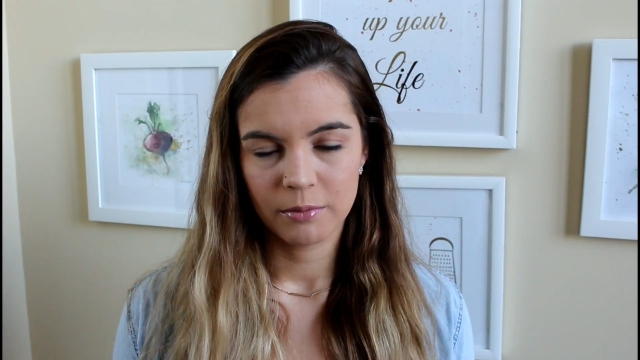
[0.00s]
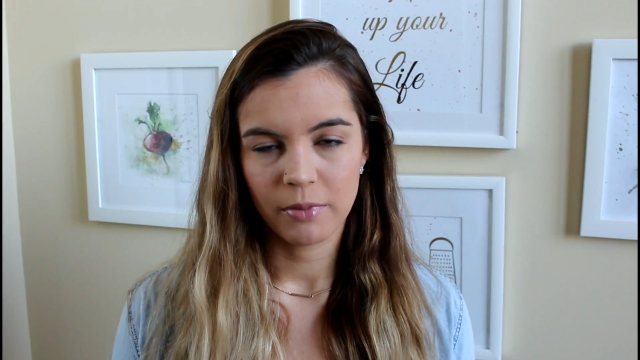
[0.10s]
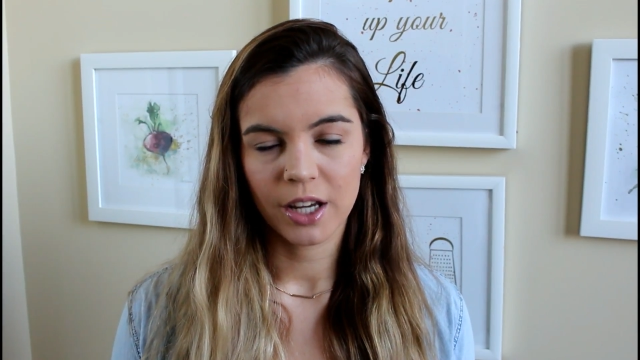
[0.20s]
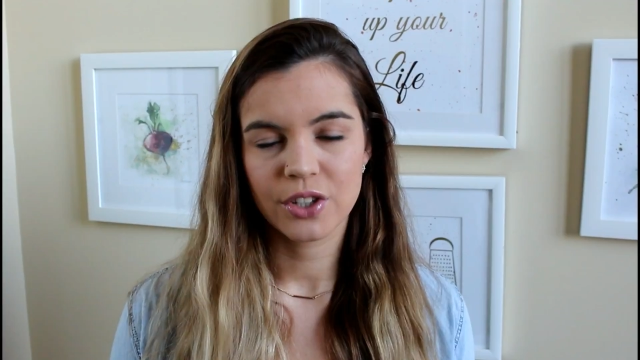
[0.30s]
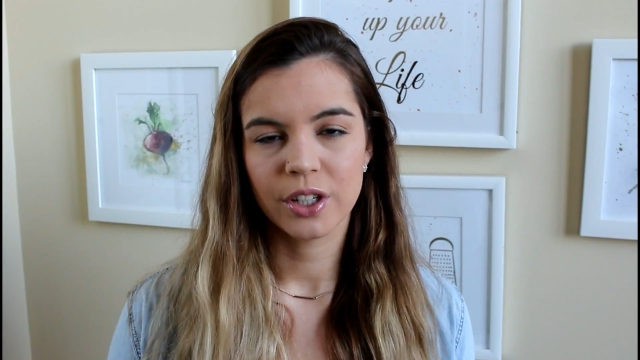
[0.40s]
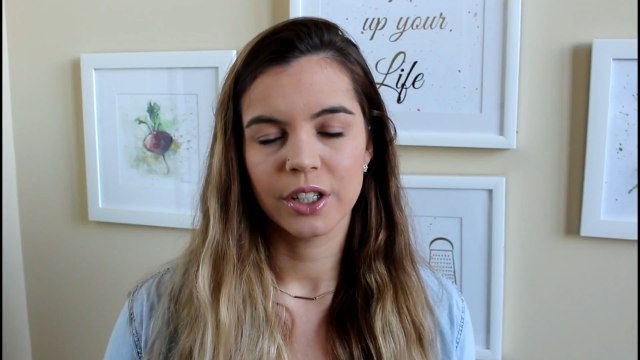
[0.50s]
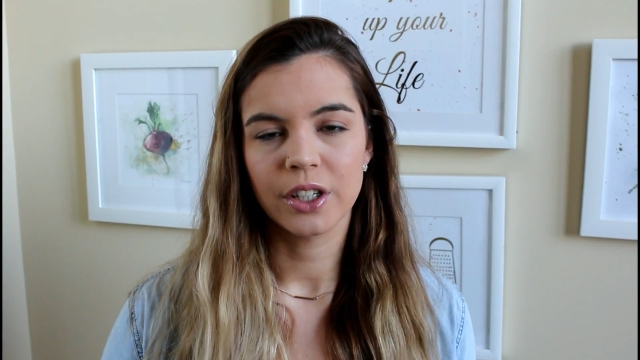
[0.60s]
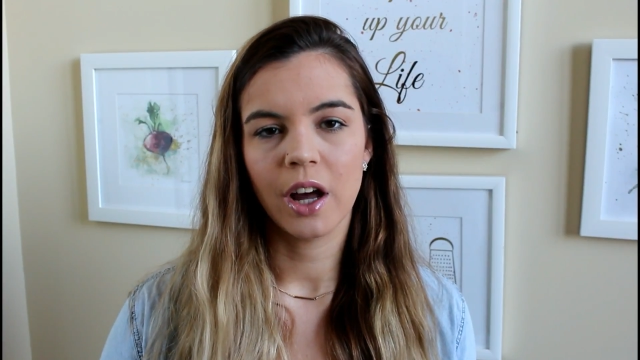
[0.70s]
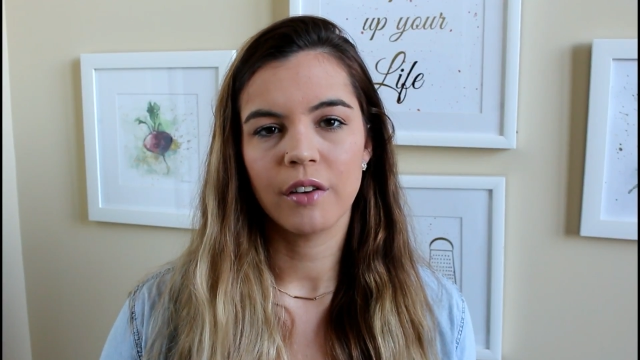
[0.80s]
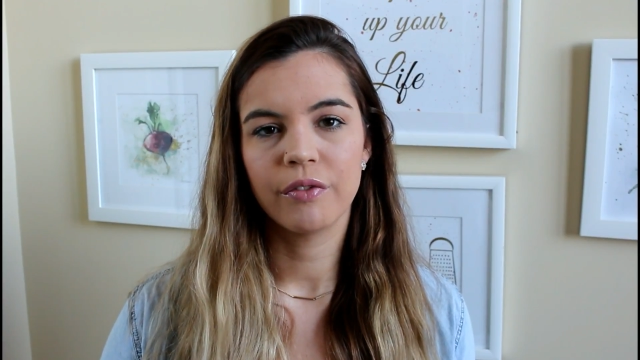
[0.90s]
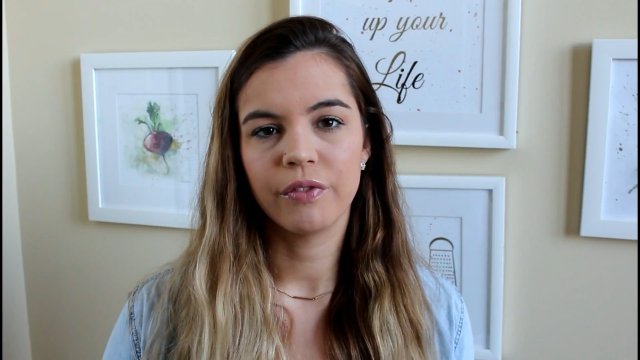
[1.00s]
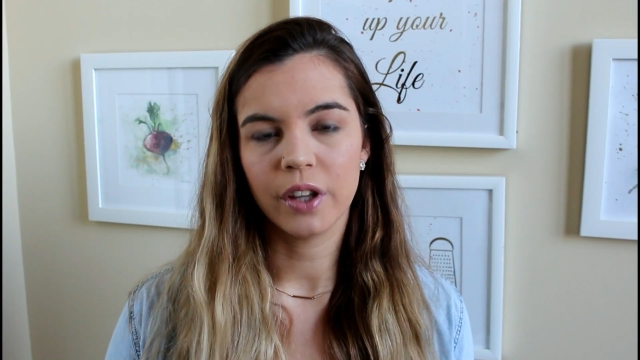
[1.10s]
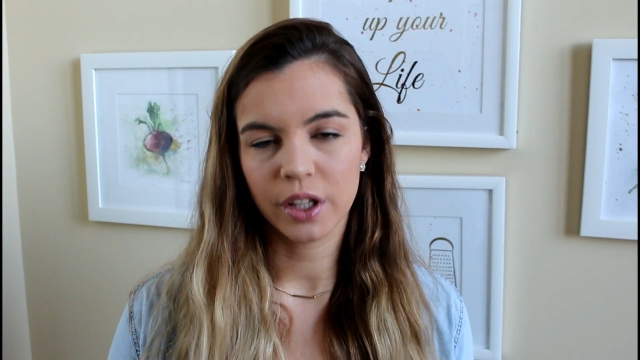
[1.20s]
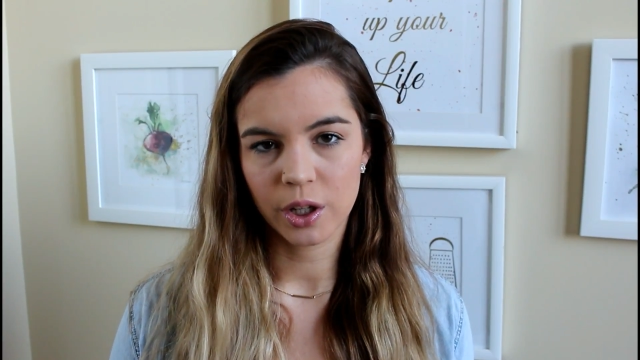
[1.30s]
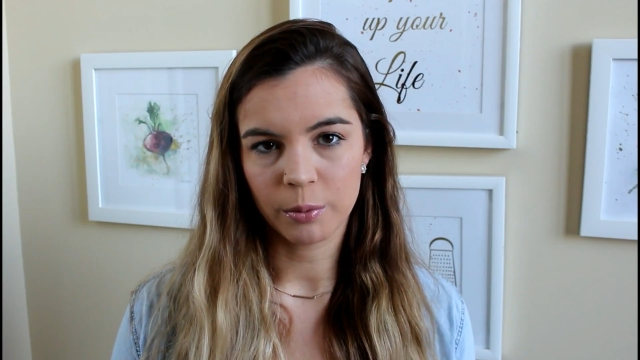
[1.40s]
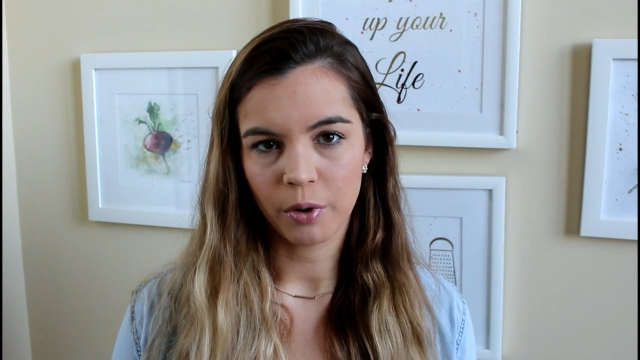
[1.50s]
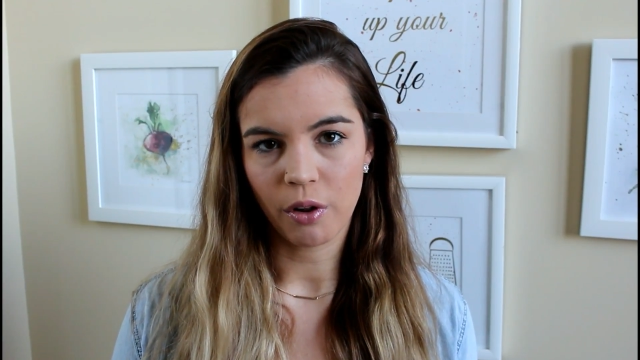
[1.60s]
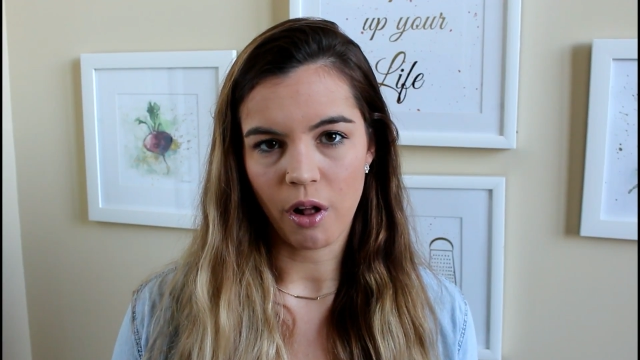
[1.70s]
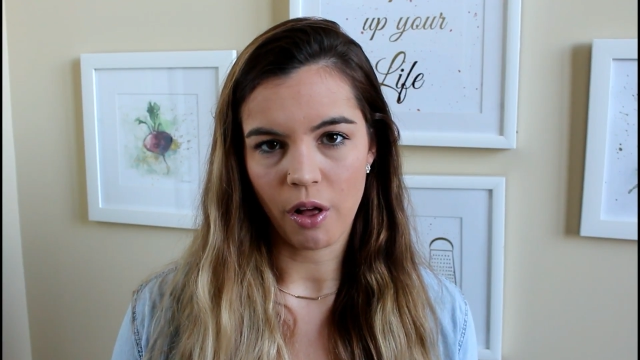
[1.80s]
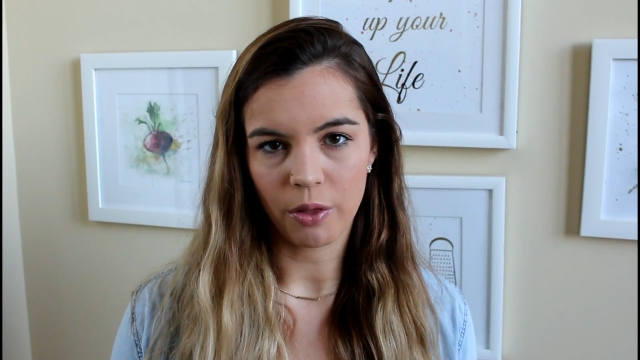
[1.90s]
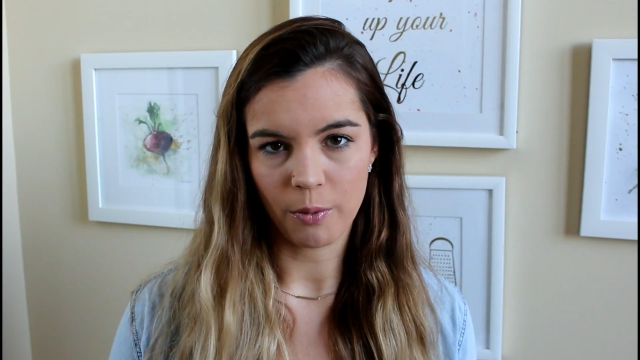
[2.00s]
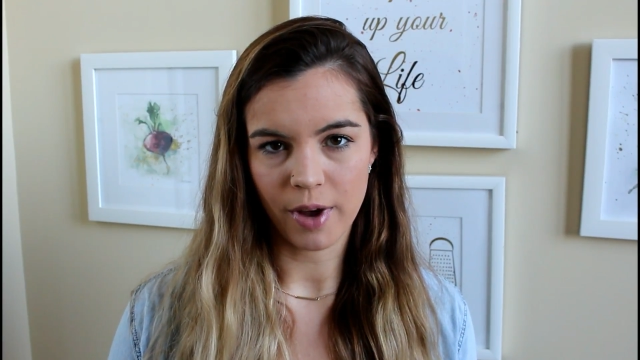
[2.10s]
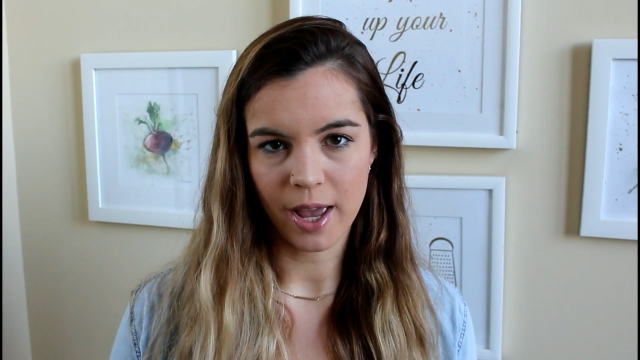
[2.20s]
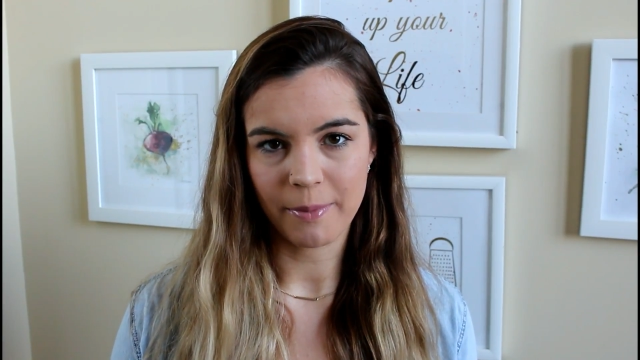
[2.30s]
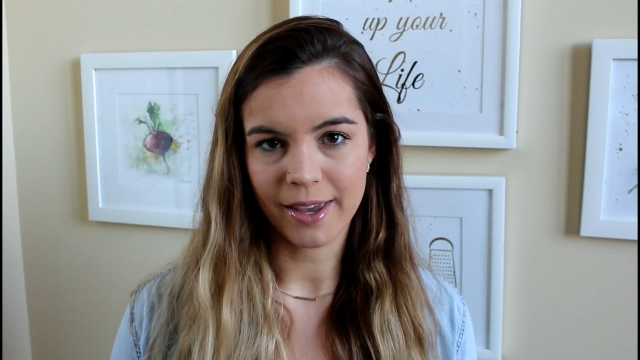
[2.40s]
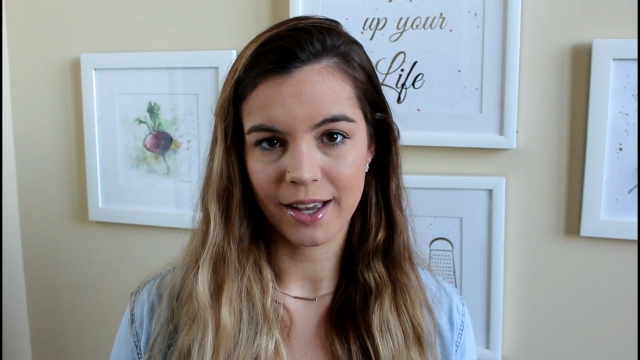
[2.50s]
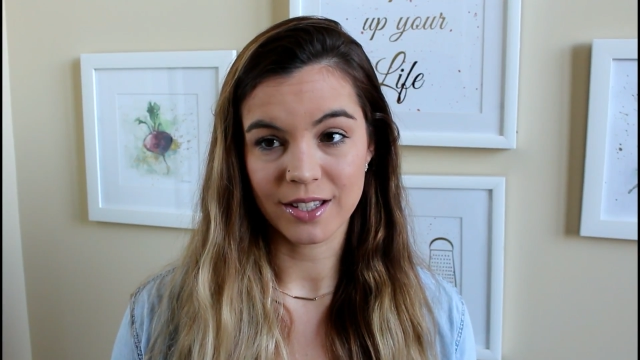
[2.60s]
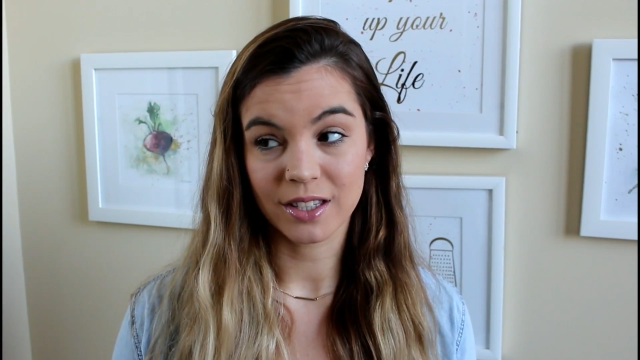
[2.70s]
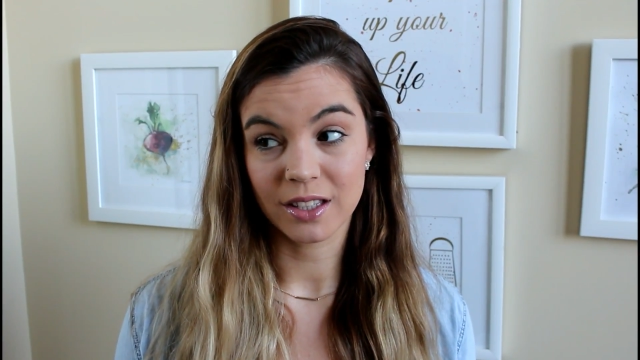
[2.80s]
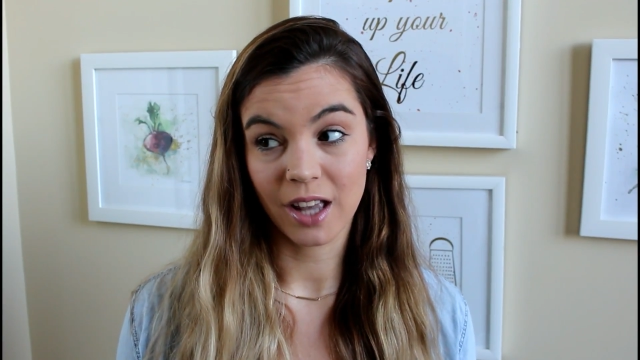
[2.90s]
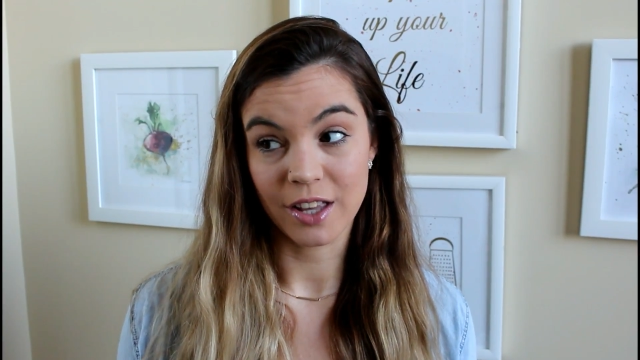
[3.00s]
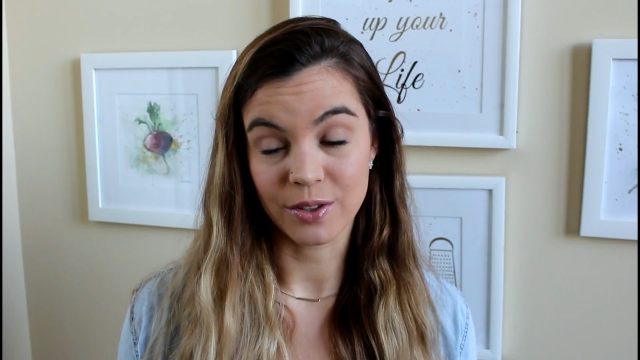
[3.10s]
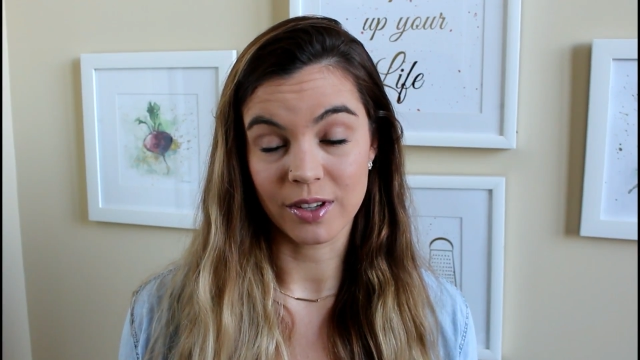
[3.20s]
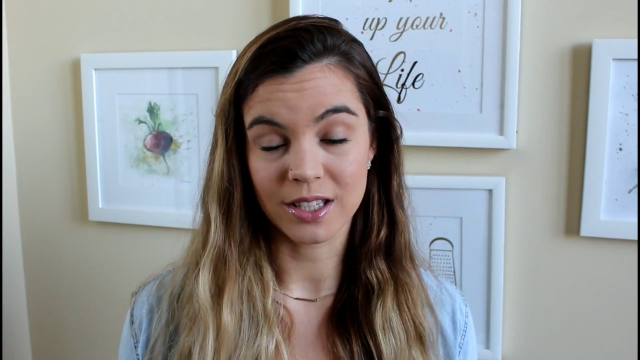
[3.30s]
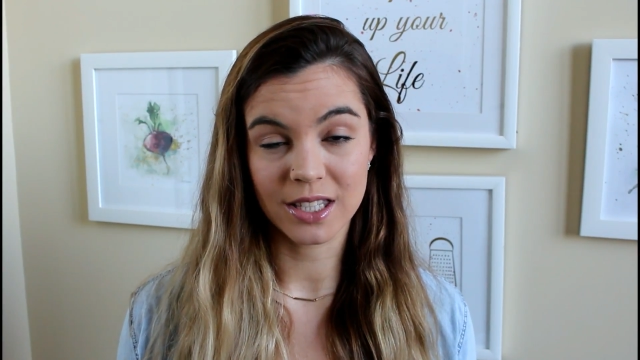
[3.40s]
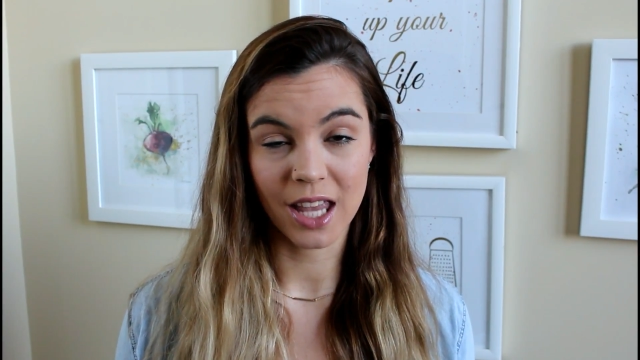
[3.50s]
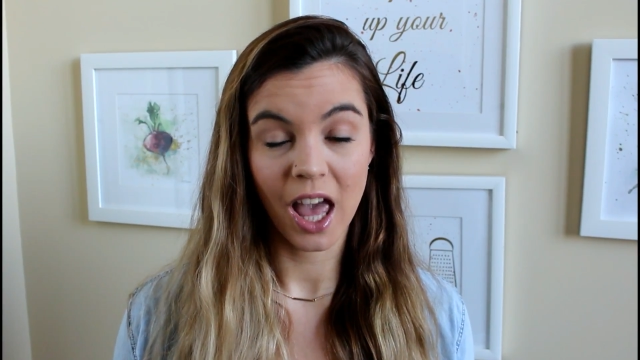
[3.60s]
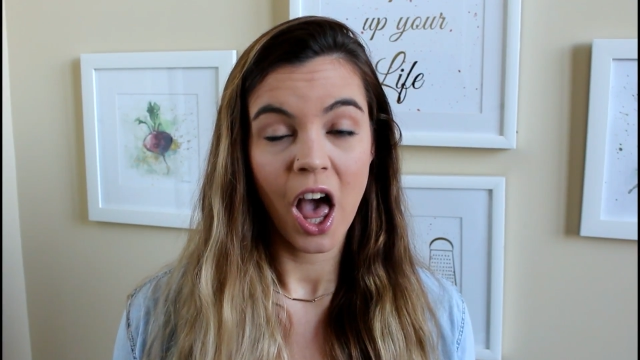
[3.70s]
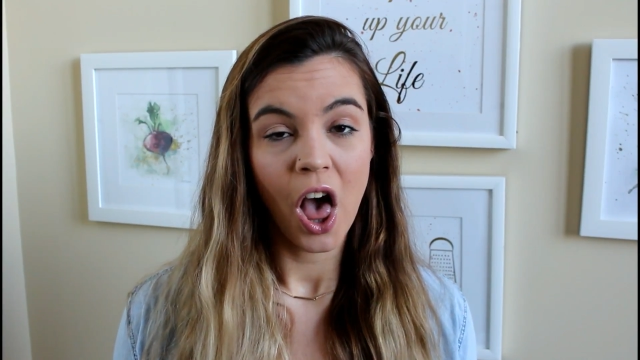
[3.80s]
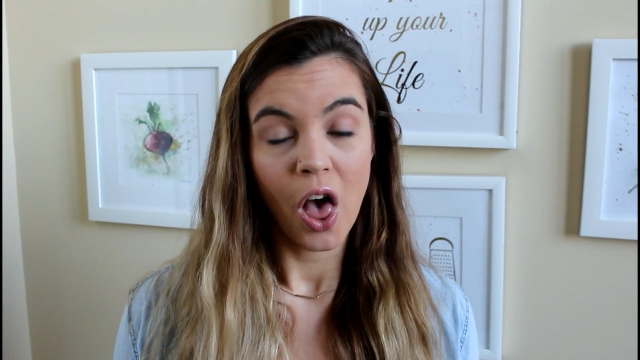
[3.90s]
Make sure you're not filling your bowl all the way because, as you can see,